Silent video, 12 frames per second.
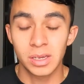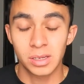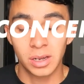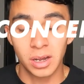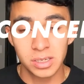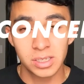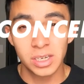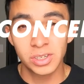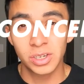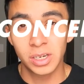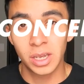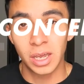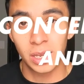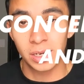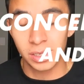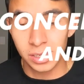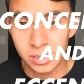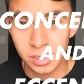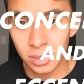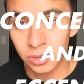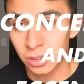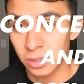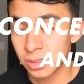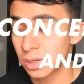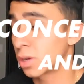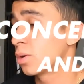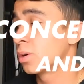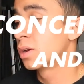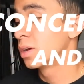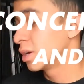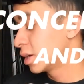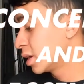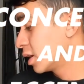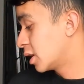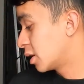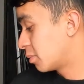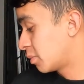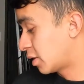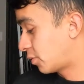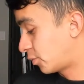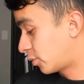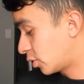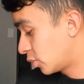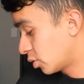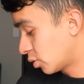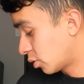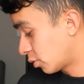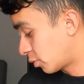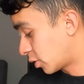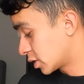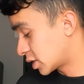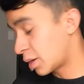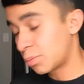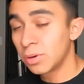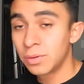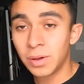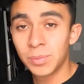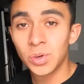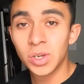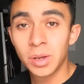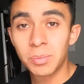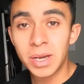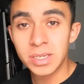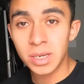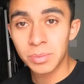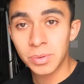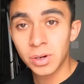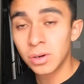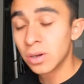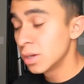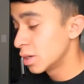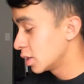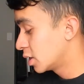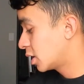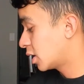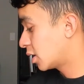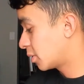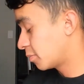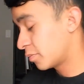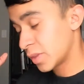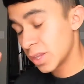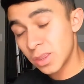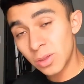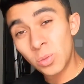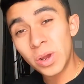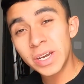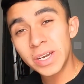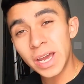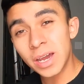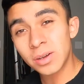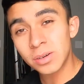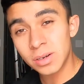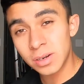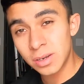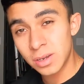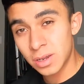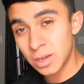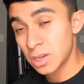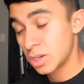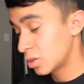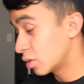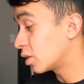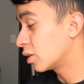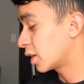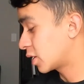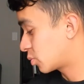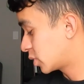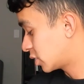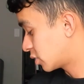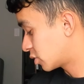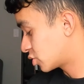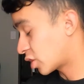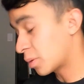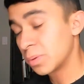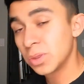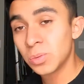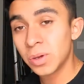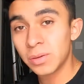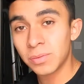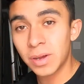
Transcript: concentric and eccentric. So if you're, for example, if I'm doing a bicep curl, the weight down, like when you're dropping the weight,